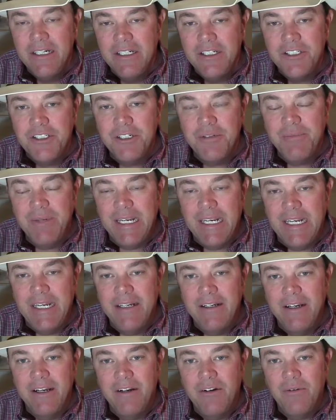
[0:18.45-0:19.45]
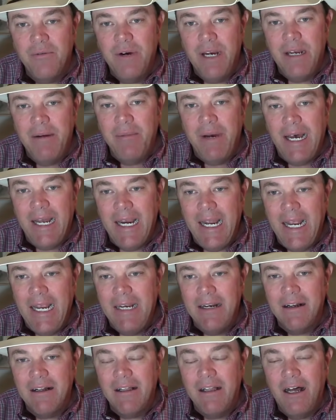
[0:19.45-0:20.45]
Should be getting underway about
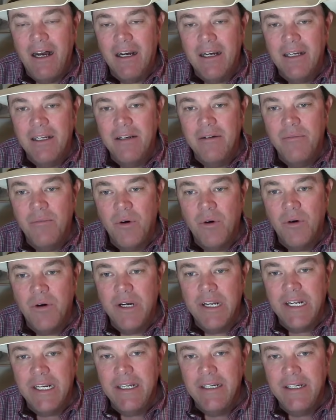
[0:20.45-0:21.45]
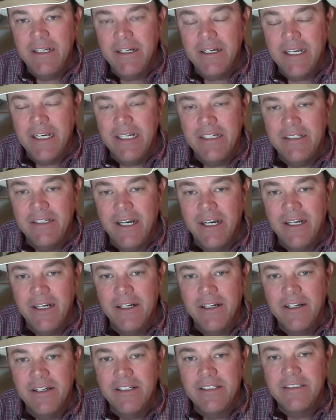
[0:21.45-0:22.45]
8 o'clock in the morning, and they'll get done
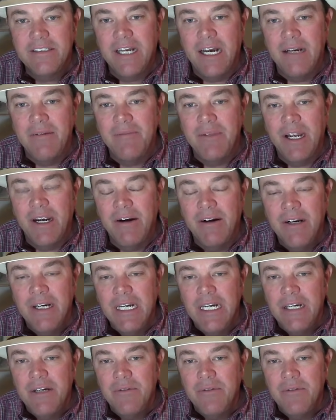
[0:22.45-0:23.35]
in good time there.